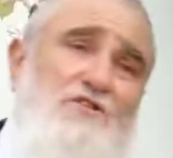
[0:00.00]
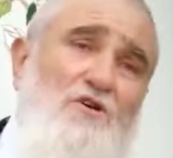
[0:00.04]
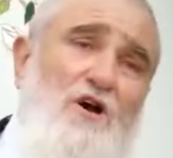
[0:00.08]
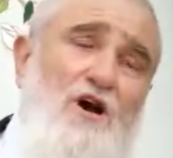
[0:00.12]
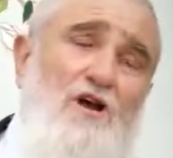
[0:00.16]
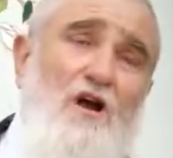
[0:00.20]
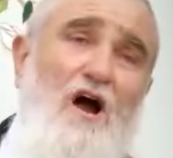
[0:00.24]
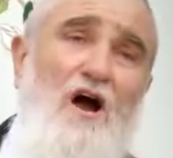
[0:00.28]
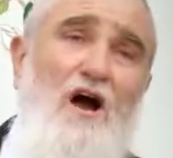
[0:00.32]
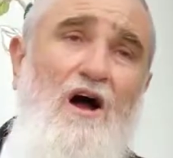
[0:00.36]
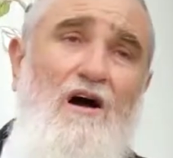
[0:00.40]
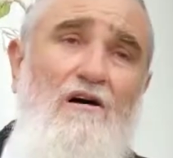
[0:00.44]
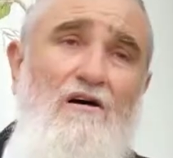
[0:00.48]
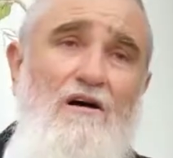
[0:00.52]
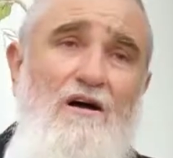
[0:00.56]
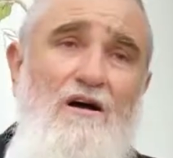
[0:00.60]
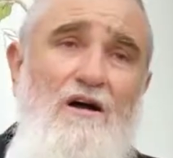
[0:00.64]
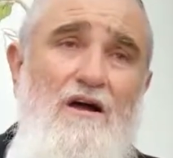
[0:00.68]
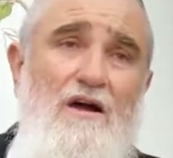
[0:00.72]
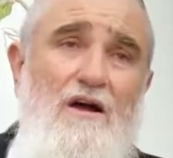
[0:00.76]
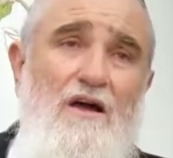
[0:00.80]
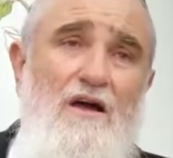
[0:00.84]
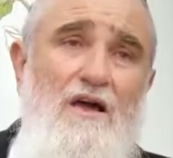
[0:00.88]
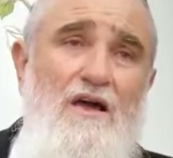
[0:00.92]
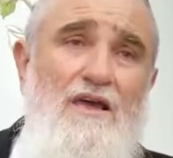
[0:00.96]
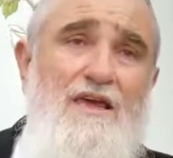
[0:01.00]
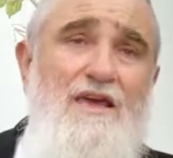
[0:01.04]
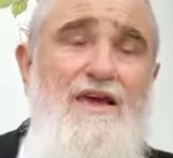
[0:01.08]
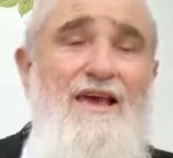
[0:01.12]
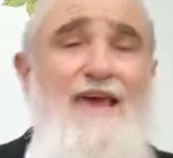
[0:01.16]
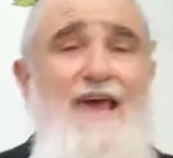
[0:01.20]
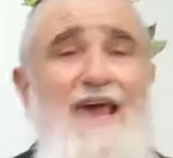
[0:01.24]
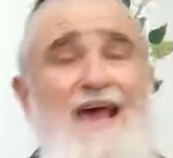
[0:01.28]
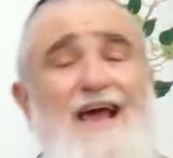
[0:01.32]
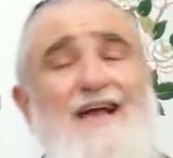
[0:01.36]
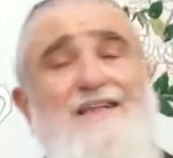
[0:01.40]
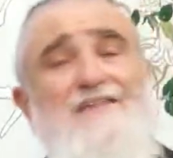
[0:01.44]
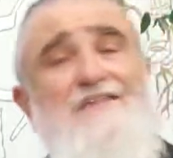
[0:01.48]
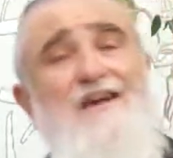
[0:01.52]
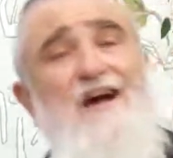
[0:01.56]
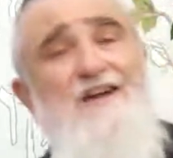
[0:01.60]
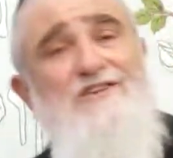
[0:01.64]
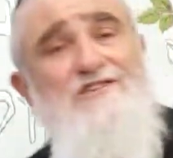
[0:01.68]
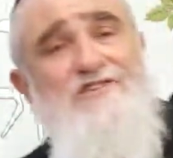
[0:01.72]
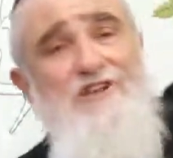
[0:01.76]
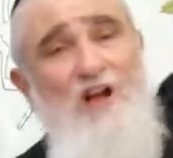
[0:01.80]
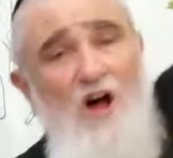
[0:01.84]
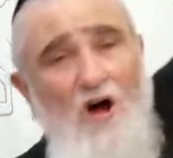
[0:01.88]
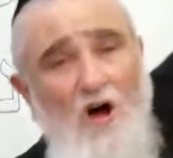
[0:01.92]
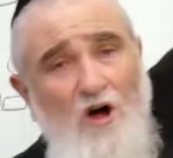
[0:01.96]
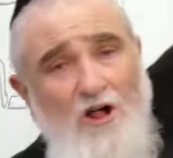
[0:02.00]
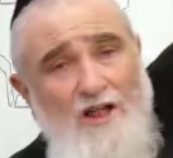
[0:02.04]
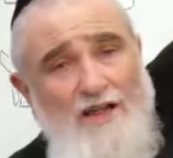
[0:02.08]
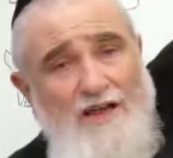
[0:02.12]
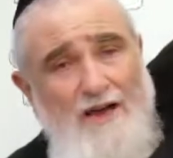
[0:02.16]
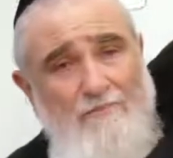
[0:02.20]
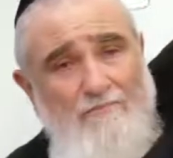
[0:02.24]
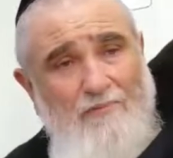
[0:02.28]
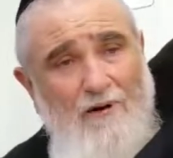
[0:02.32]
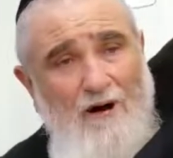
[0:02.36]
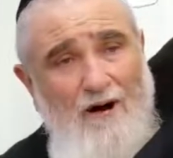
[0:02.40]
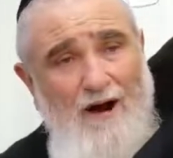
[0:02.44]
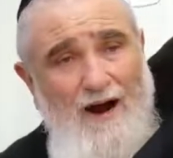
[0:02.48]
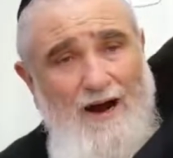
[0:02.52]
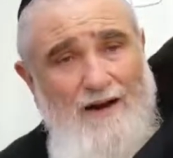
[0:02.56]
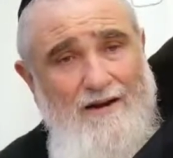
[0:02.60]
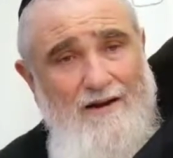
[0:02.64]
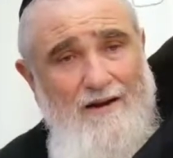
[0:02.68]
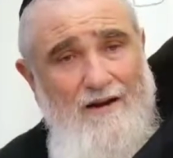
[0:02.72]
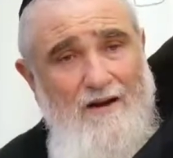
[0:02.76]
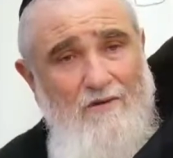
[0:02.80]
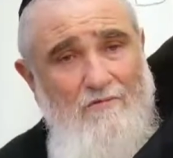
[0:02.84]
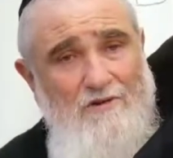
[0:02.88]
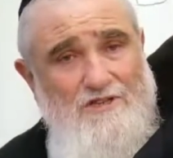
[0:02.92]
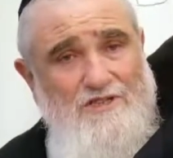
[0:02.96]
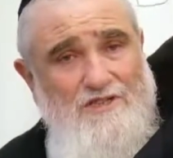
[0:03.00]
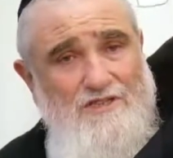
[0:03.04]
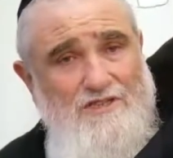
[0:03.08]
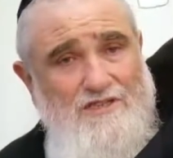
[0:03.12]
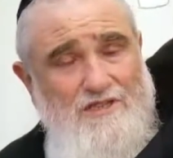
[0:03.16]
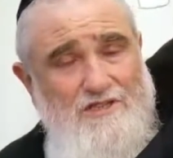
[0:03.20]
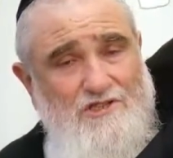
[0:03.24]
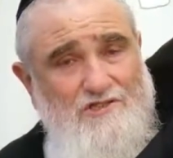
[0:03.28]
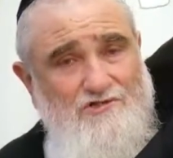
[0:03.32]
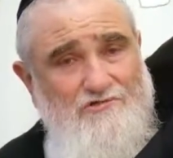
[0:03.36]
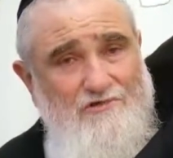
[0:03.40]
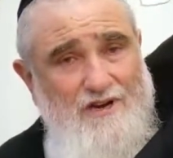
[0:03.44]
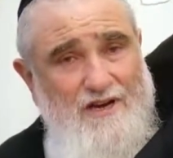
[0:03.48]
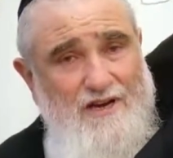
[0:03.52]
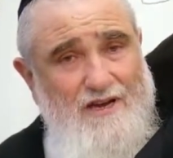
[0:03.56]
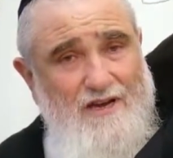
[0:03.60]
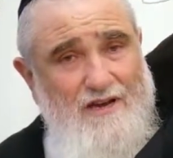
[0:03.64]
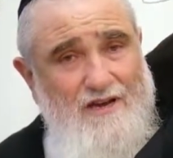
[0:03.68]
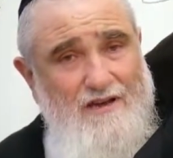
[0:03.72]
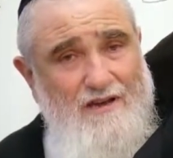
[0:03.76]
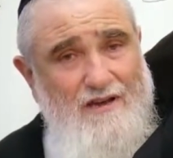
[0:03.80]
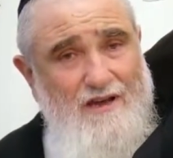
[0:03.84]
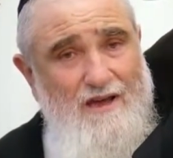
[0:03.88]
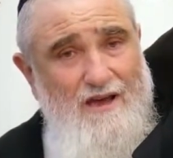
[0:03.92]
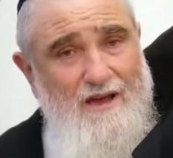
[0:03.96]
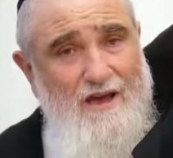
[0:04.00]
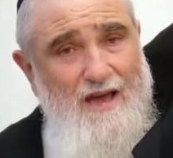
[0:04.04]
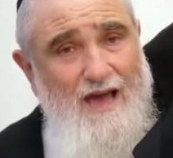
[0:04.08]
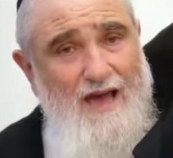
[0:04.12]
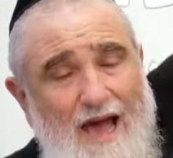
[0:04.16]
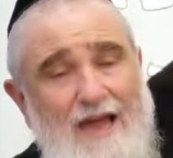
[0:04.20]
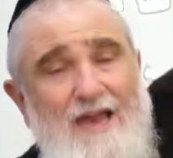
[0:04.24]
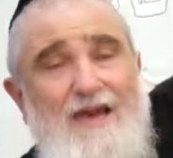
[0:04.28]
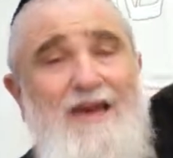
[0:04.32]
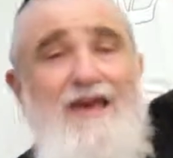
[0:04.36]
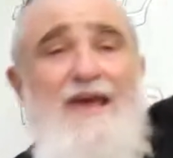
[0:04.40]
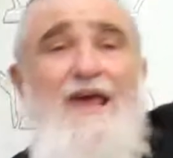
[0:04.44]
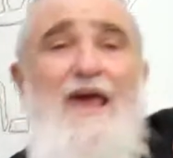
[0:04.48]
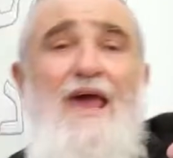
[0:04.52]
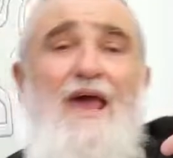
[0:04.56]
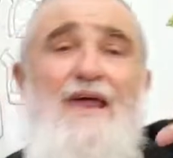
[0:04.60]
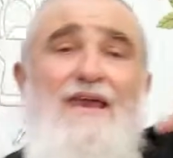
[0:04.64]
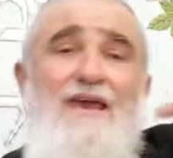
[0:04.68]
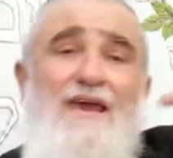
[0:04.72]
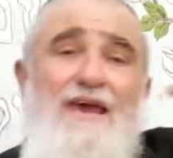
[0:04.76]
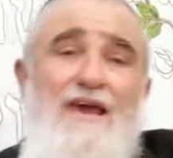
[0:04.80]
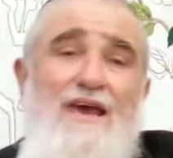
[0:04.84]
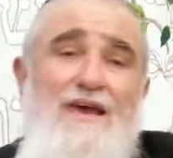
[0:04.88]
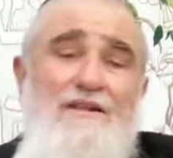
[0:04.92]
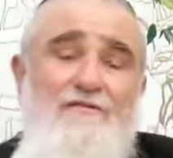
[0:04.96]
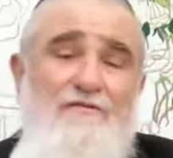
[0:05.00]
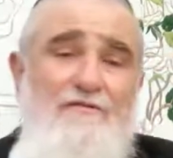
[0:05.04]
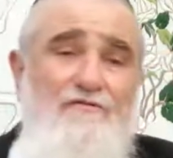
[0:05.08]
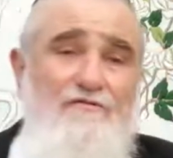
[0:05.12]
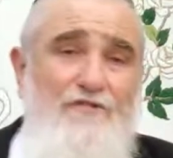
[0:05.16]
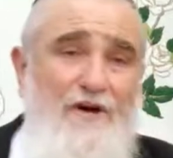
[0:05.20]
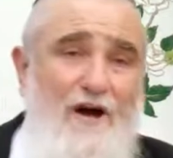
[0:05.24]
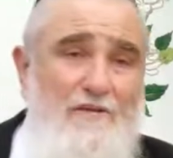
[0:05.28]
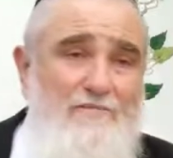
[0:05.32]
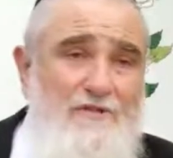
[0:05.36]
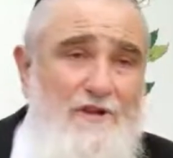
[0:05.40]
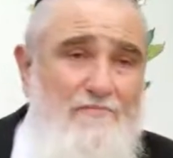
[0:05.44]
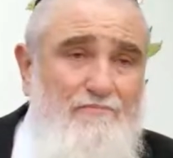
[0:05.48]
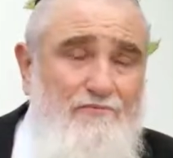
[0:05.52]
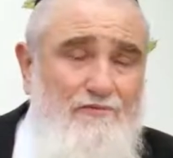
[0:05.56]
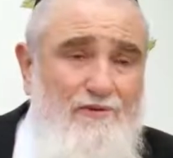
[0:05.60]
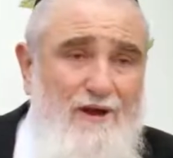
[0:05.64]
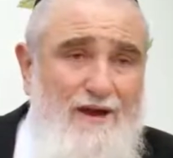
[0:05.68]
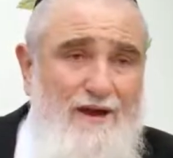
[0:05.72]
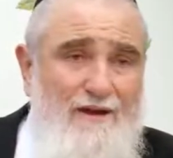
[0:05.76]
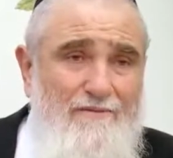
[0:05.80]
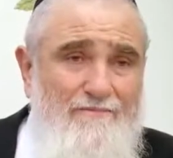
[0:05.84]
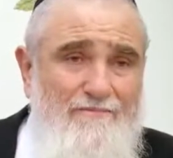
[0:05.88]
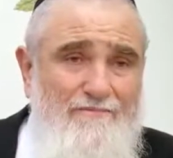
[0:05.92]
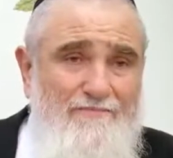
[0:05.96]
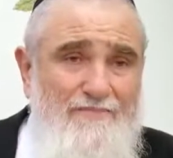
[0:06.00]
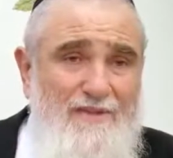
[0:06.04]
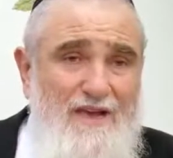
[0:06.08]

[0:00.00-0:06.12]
thought, oh, you can't touch the holier part, which is the tree, and you can't eat from the tree.